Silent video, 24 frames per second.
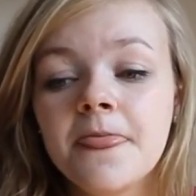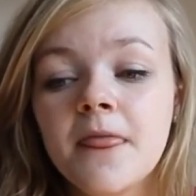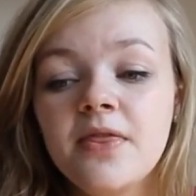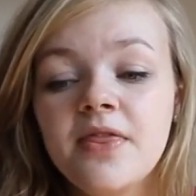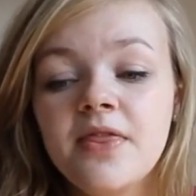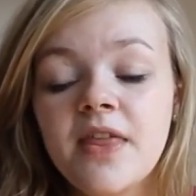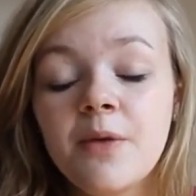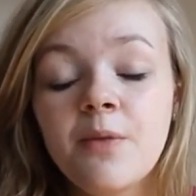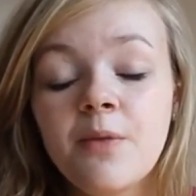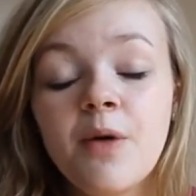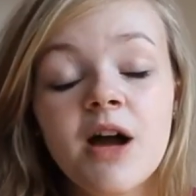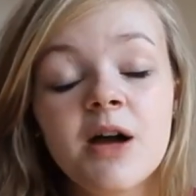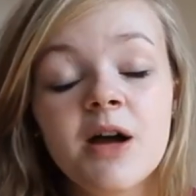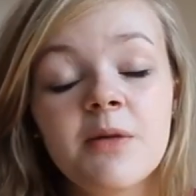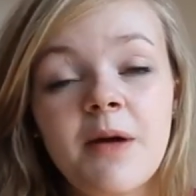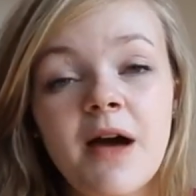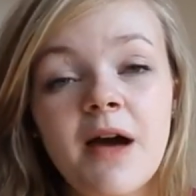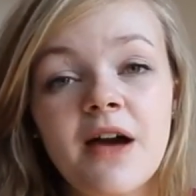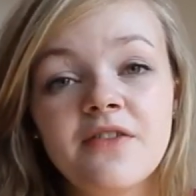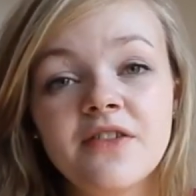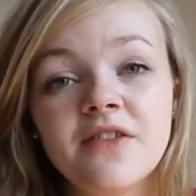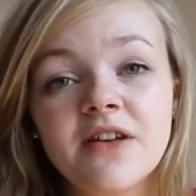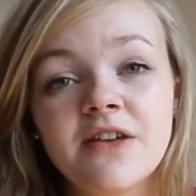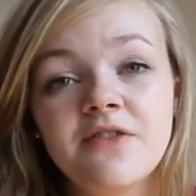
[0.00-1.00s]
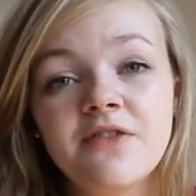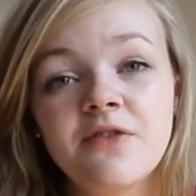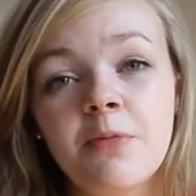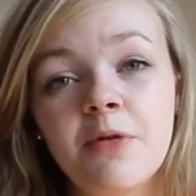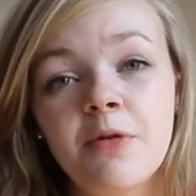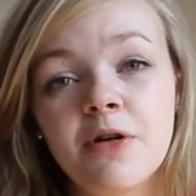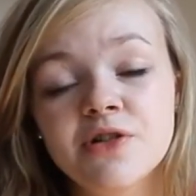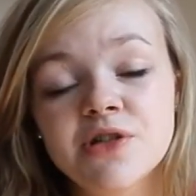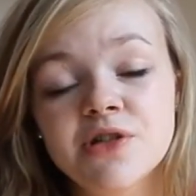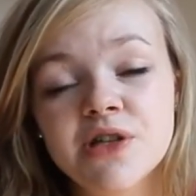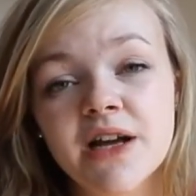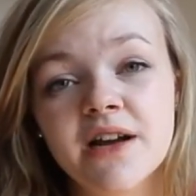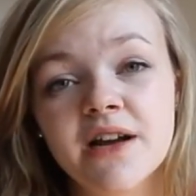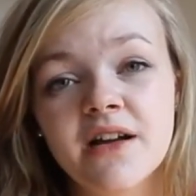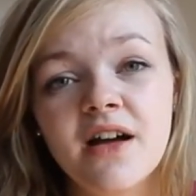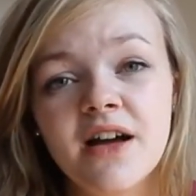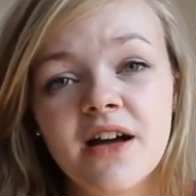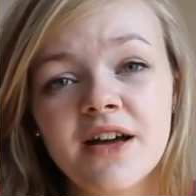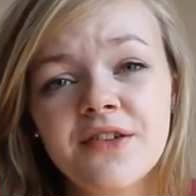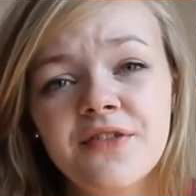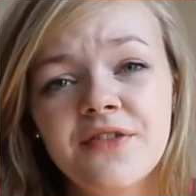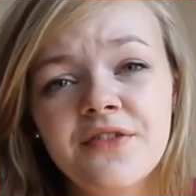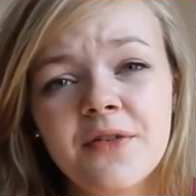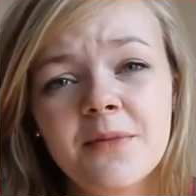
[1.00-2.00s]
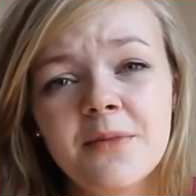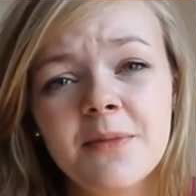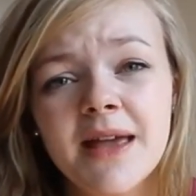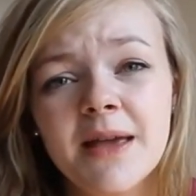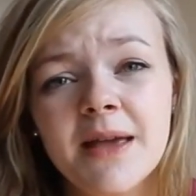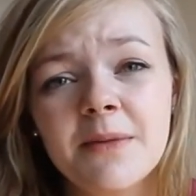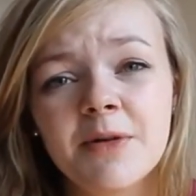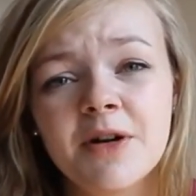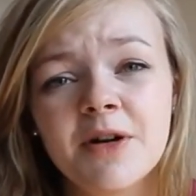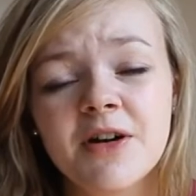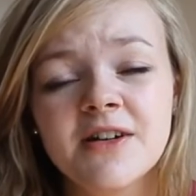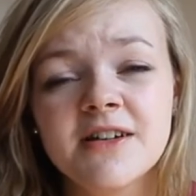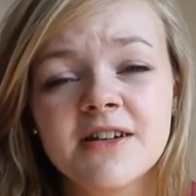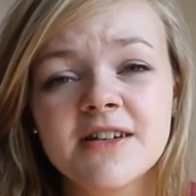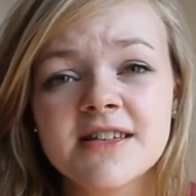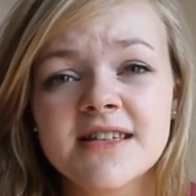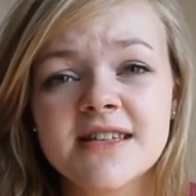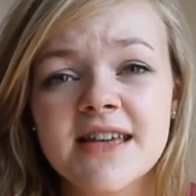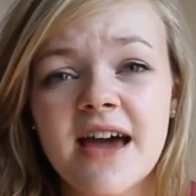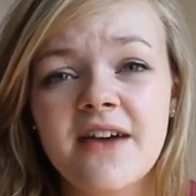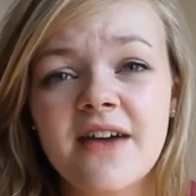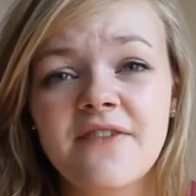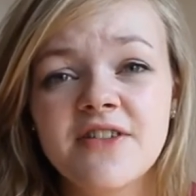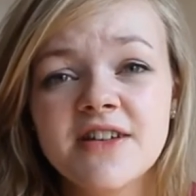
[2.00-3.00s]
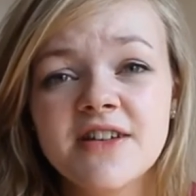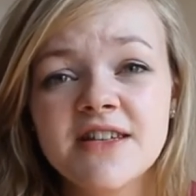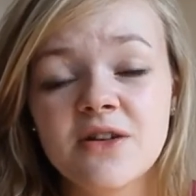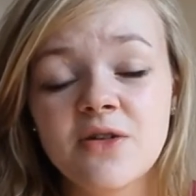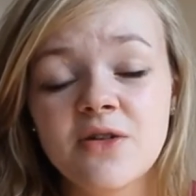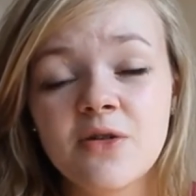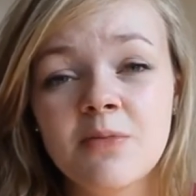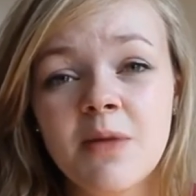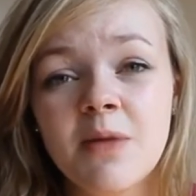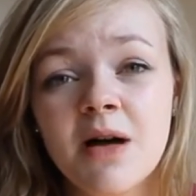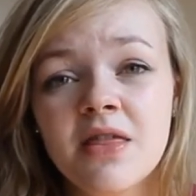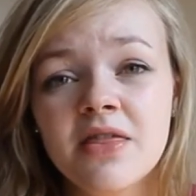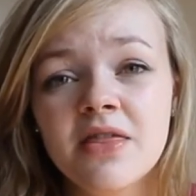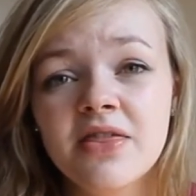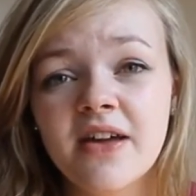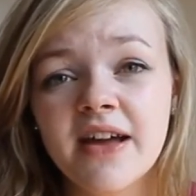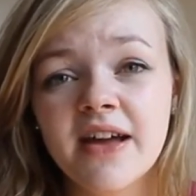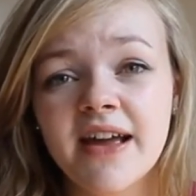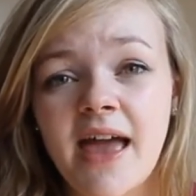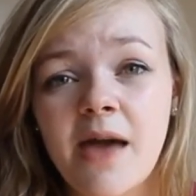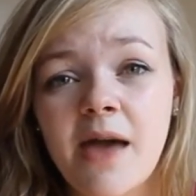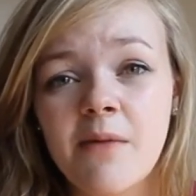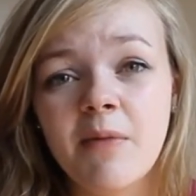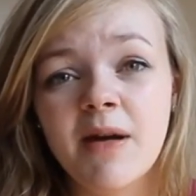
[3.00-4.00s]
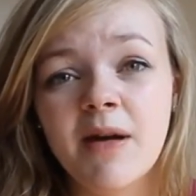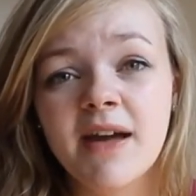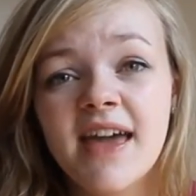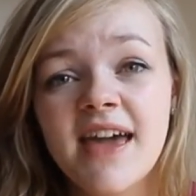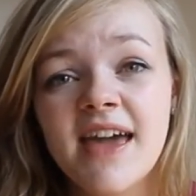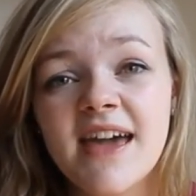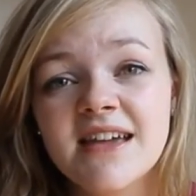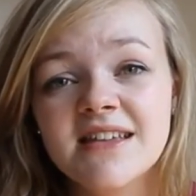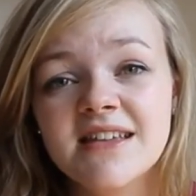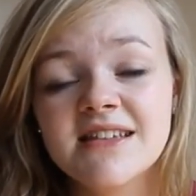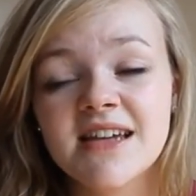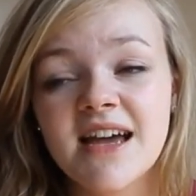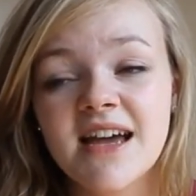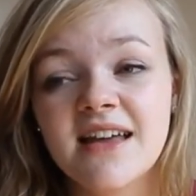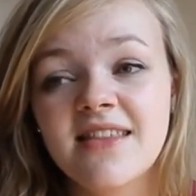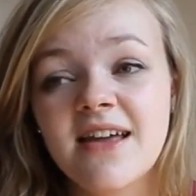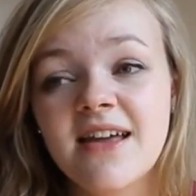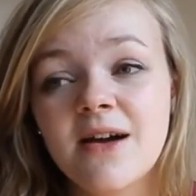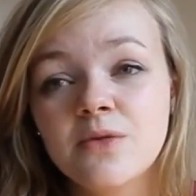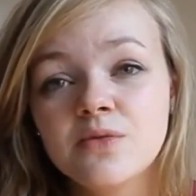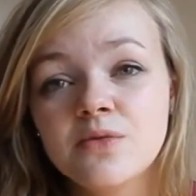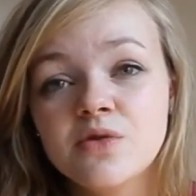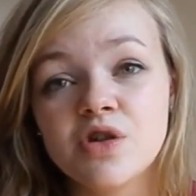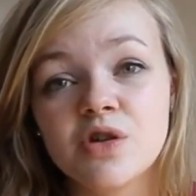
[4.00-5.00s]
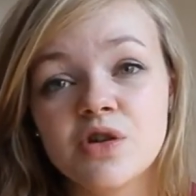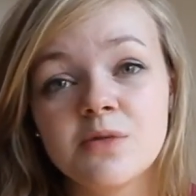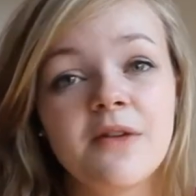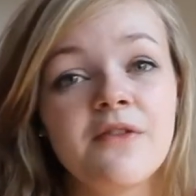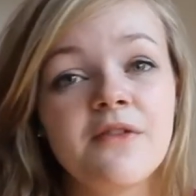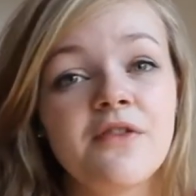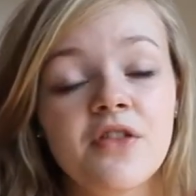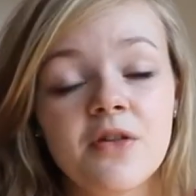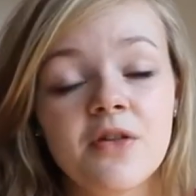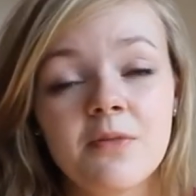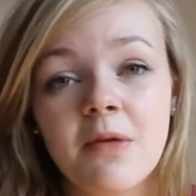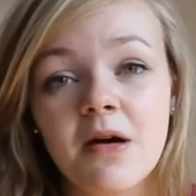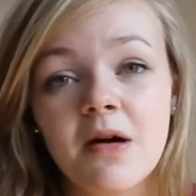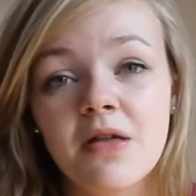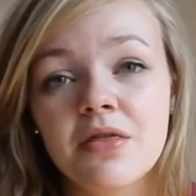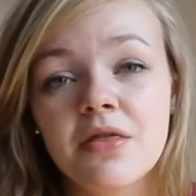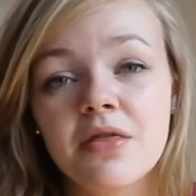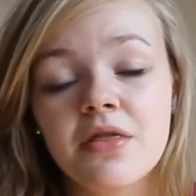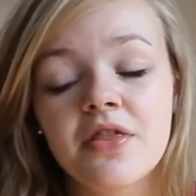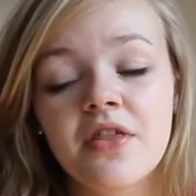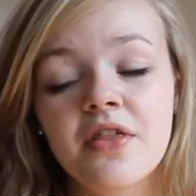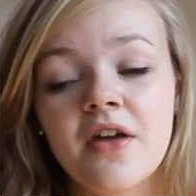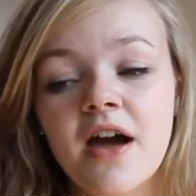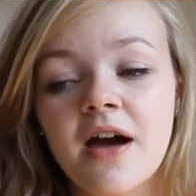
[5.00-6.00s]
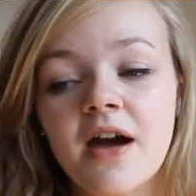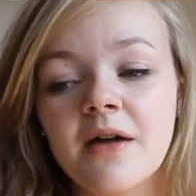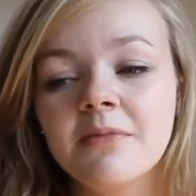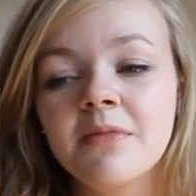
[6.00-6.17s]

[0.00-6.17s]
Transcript: They work perfectly for Project Life for me, because every single month I get my kit and that will do me for the month. I